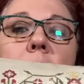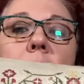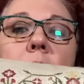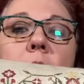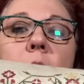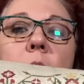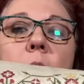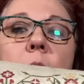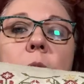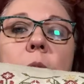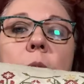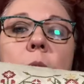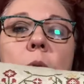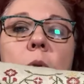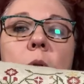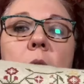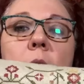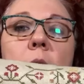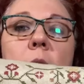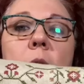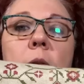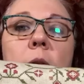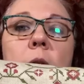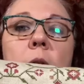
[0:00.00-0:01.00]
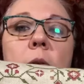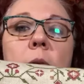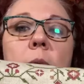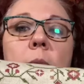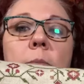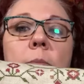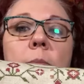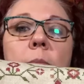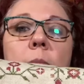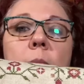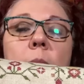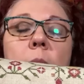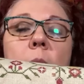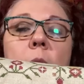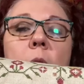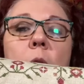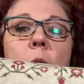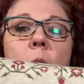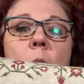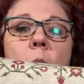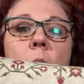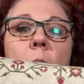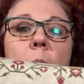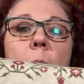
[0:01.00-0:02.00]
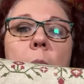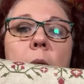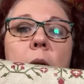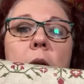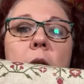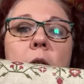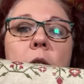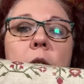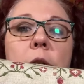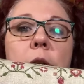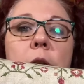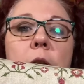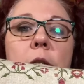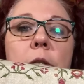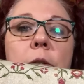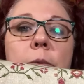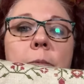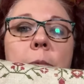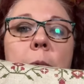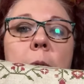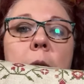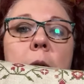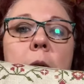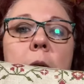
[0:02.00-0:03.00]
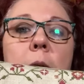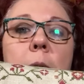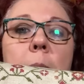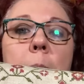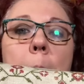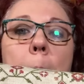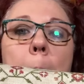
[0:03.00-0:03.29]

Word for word: to um, a quote by Shakespeare.